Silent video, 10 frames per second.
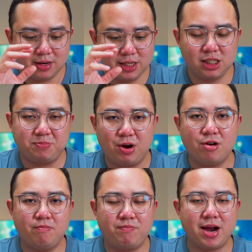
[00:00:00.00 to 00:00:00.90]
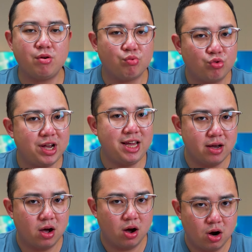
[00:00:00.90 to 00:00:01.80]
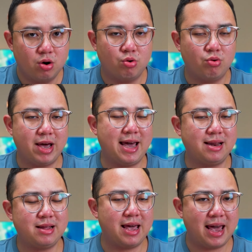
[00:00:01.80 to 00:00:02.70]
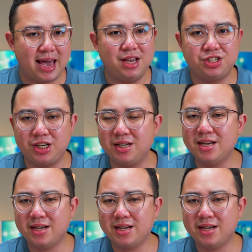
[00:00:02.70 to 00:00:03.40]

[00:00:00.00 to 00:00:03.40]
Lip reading: This is powered by a really old and aging